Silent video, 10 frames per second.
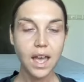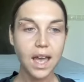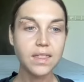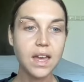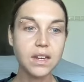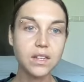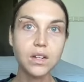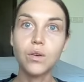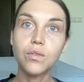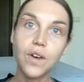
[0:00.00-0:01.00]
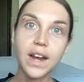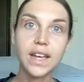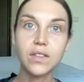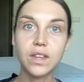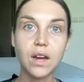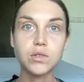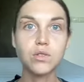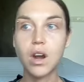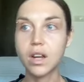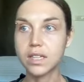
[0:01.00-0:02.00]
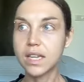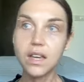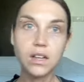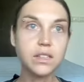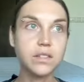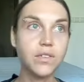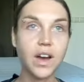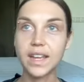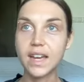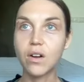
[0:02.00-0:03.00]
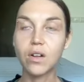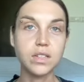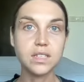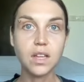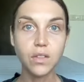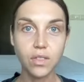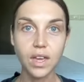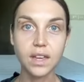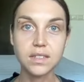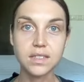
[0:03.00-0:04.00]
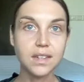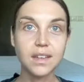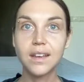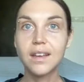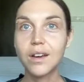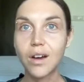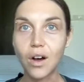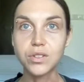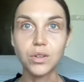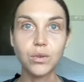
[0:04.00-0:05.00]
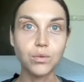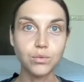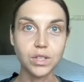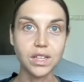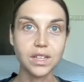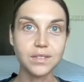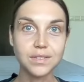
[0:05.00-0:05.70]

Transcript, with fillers: And then, you know, finding out that I was chronically ill and finding out all these other things also really